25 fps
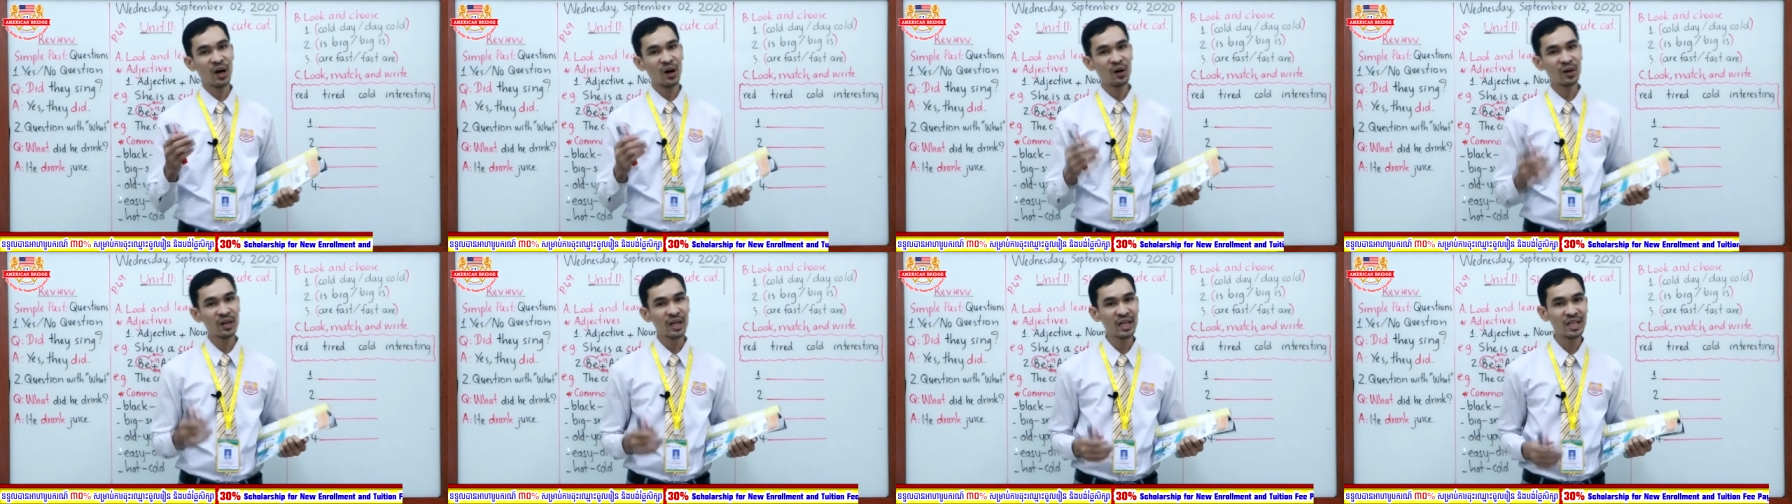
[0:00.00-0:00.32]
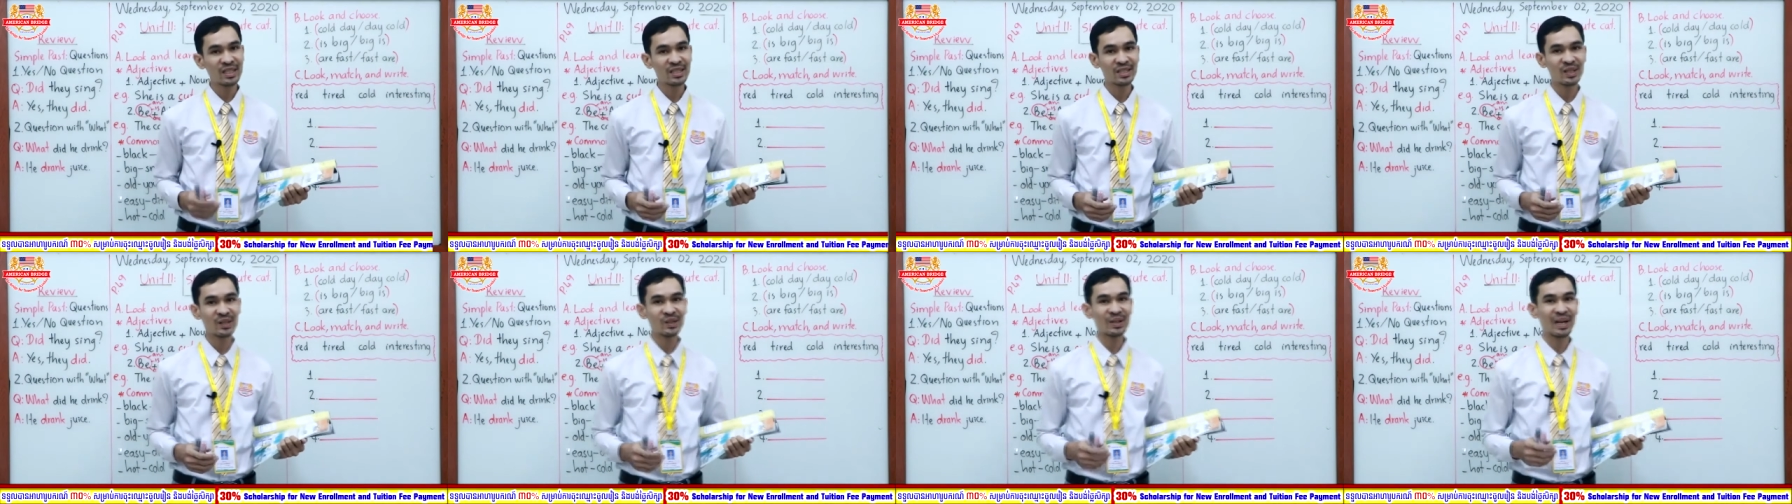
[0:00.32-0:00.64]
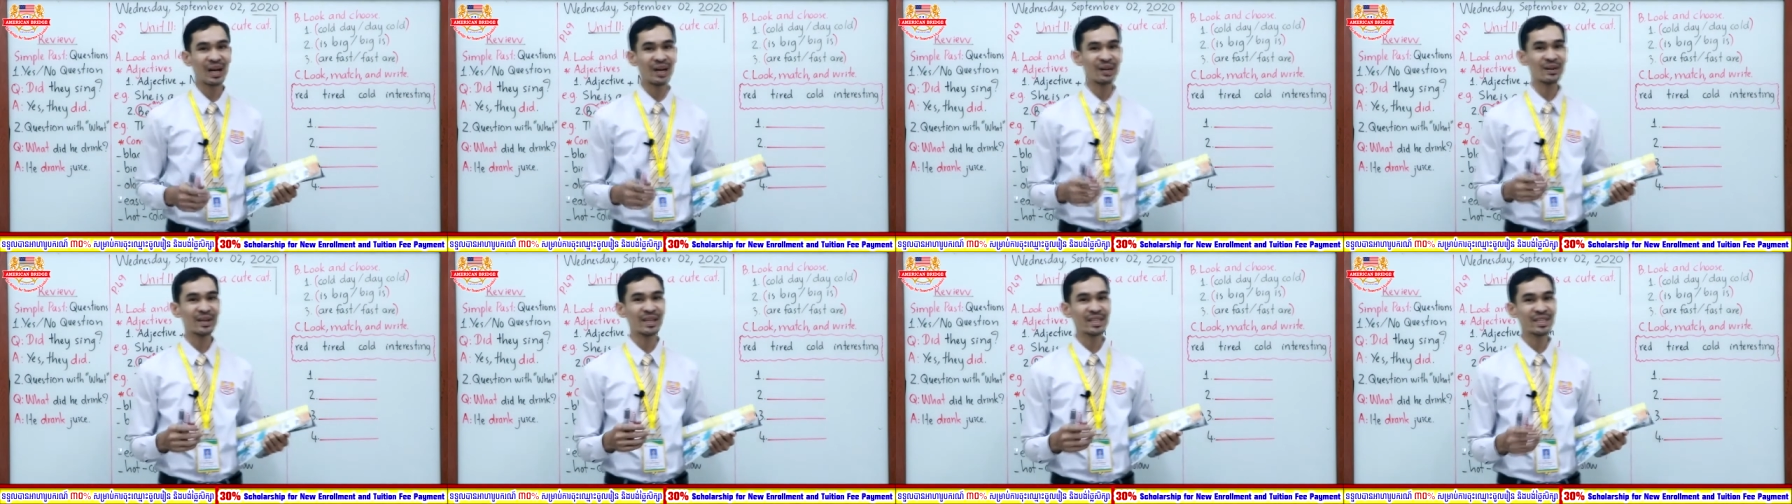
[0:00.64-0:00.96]
Okay, so
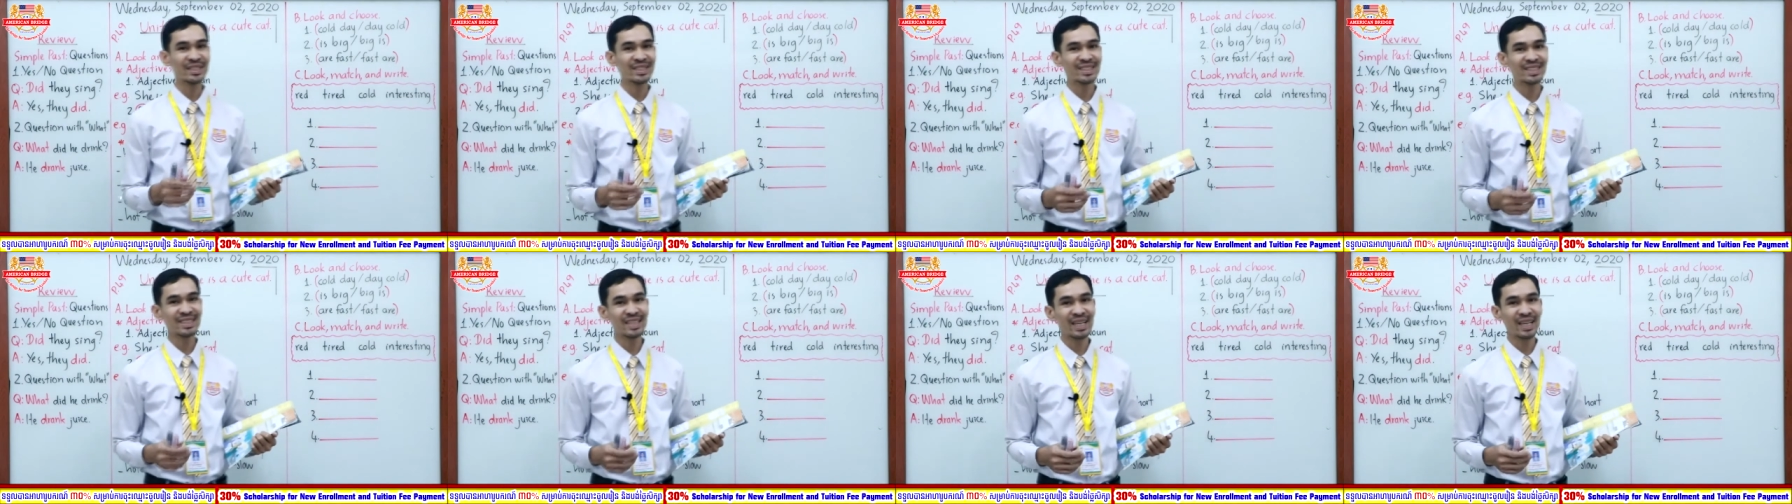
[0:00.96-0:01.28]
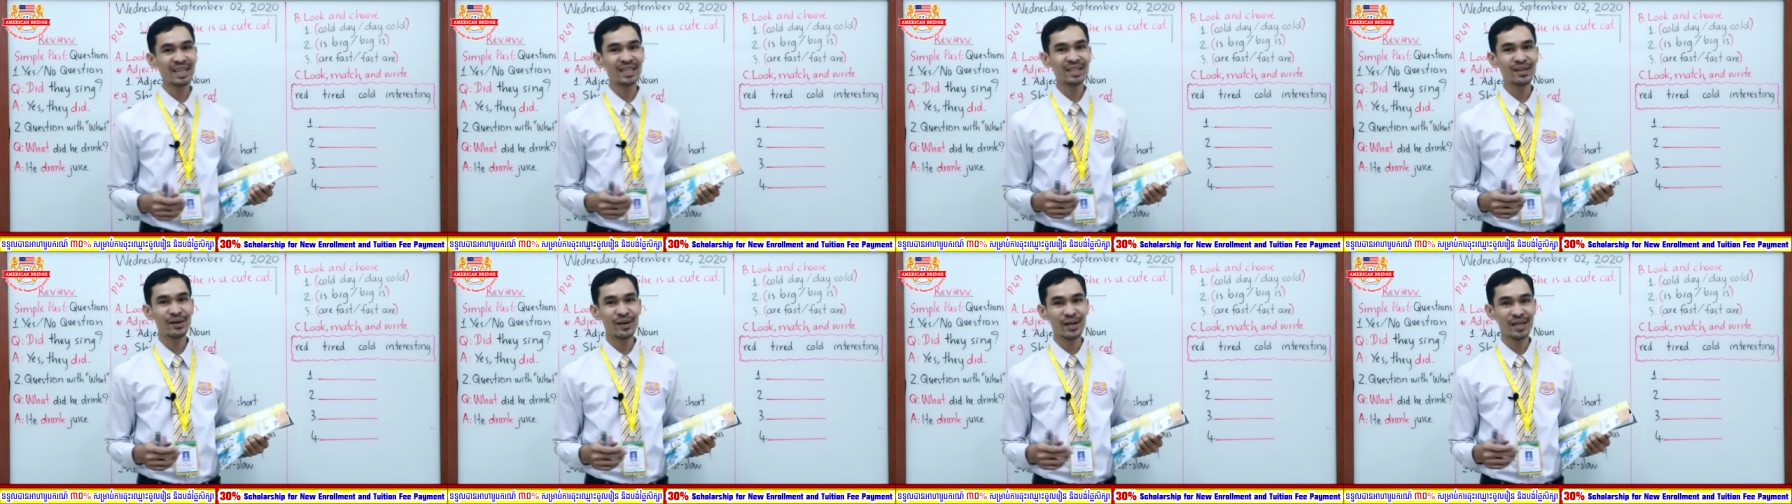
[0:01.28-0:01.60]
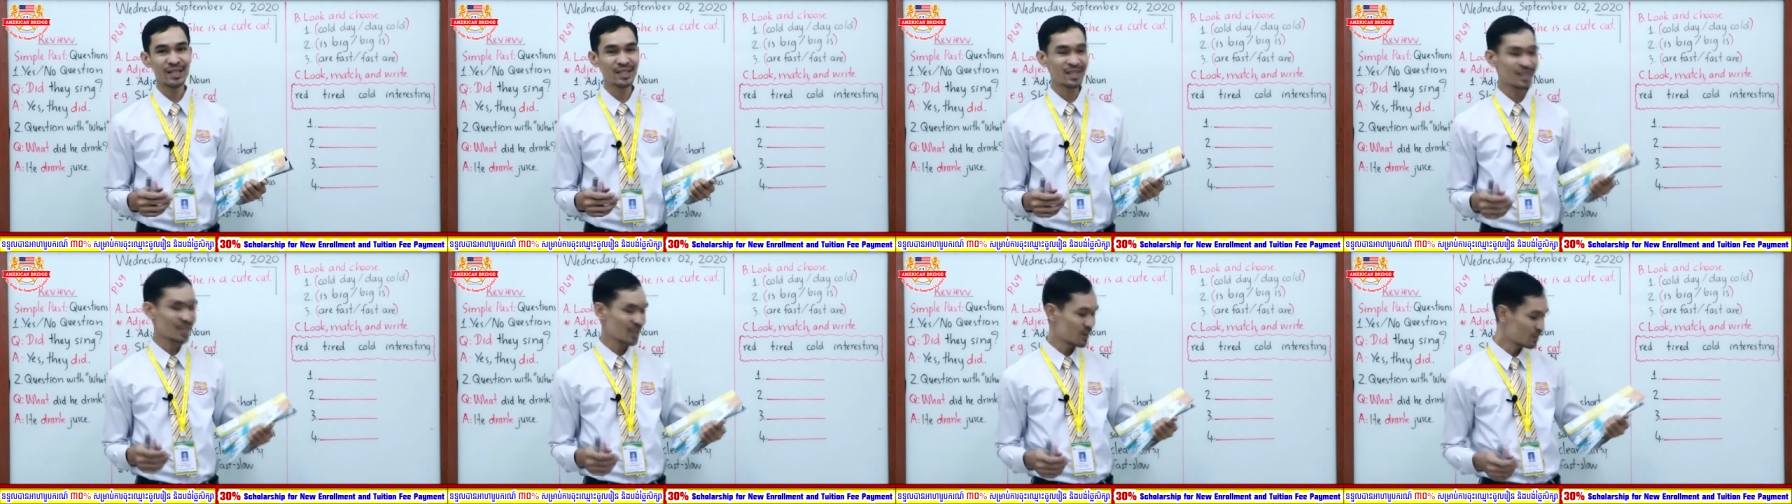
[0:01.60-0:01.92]
now let's check your
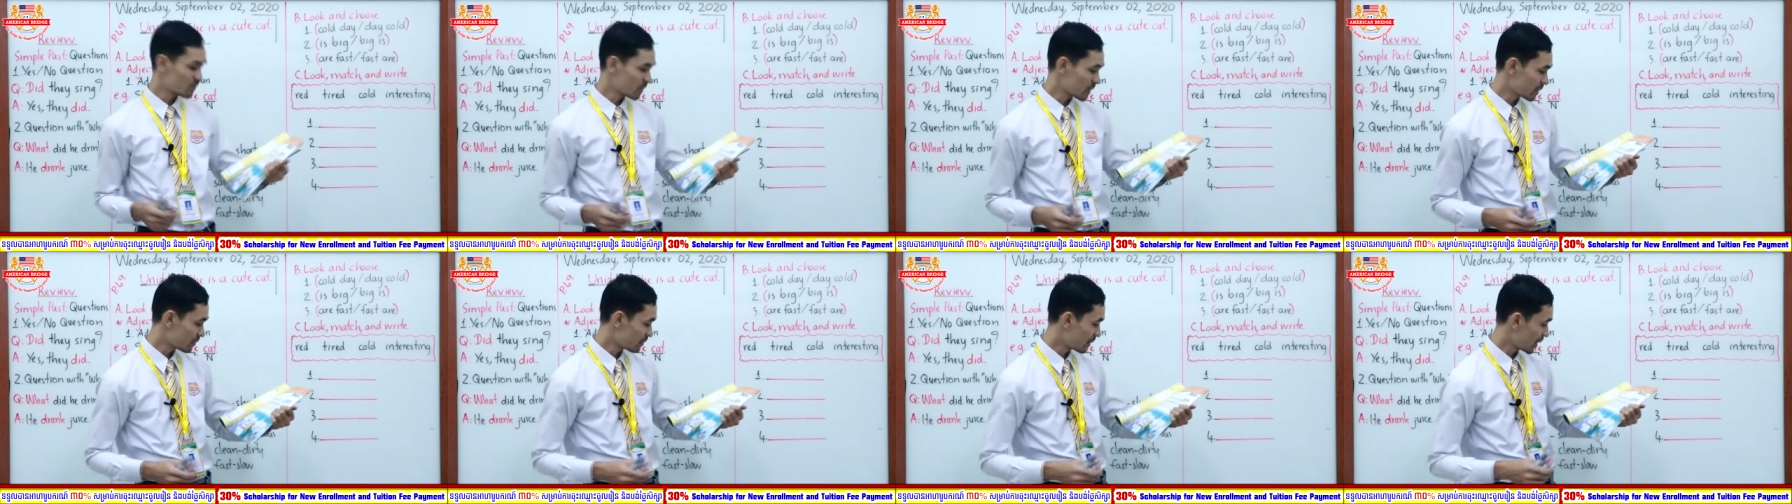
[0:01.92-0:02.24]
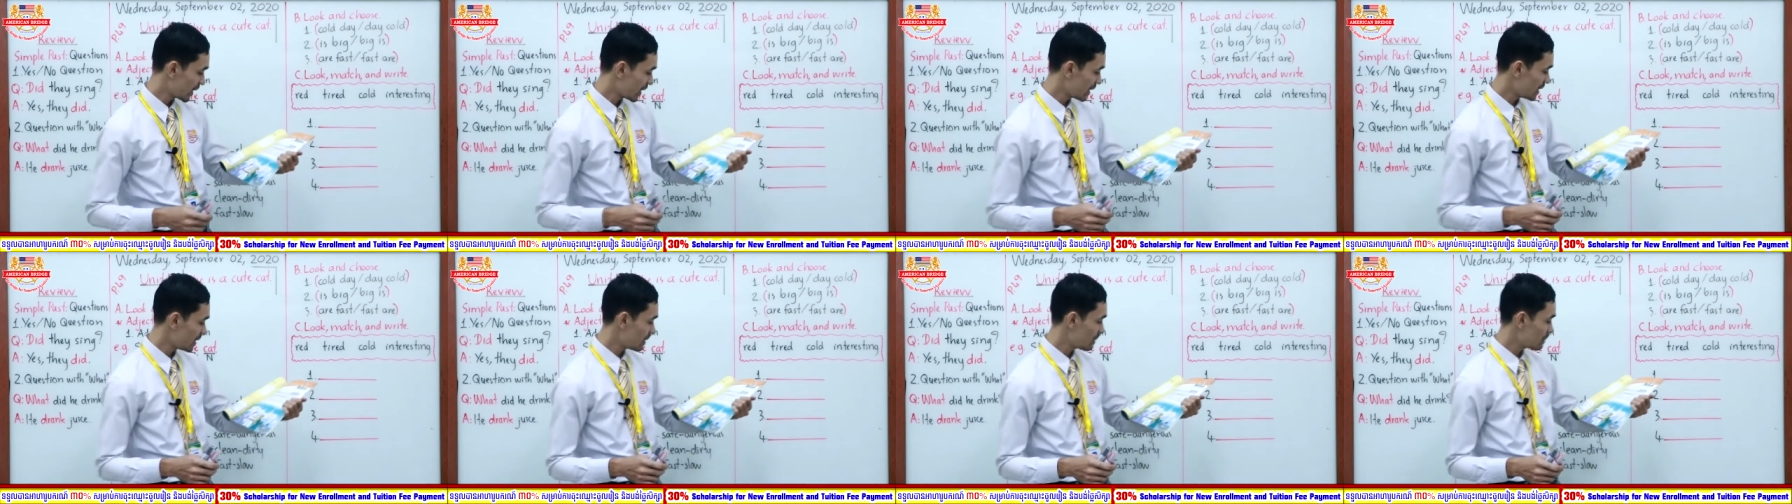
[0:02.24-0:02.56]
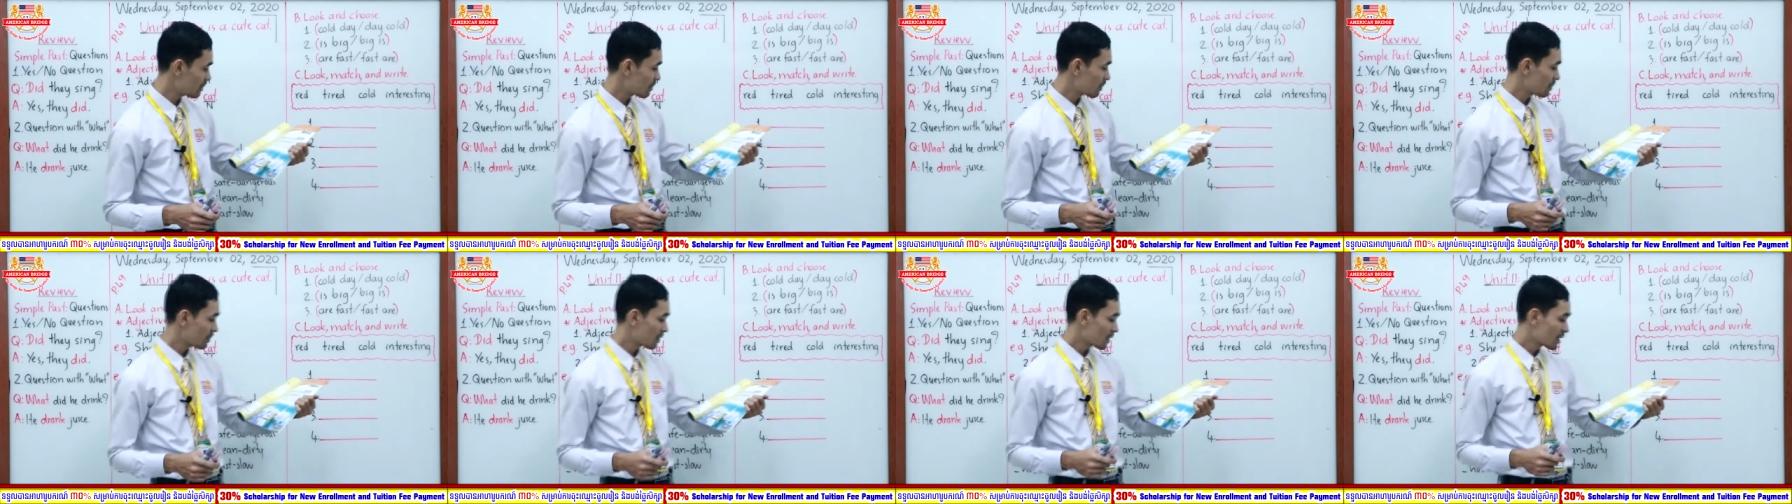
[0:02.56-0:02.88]
answer with me.